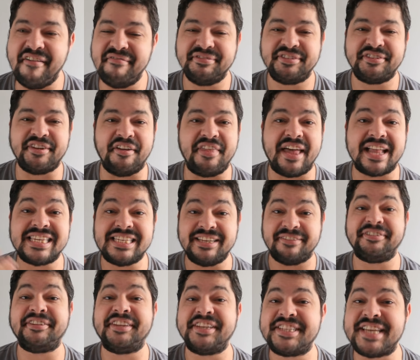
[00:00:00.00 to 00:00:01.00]
So that's it
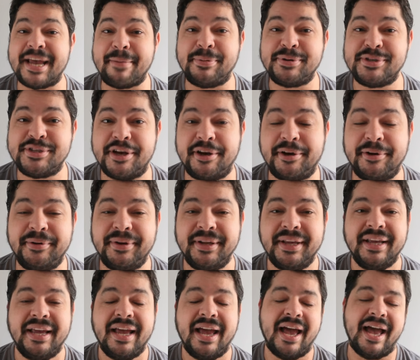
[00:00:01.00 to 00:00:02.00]
for this episode,
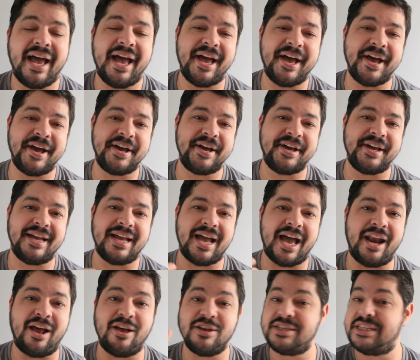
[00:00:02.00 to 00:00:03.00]
and
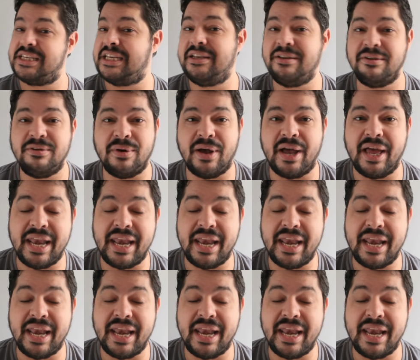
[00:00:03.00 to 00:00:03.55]
I'll see you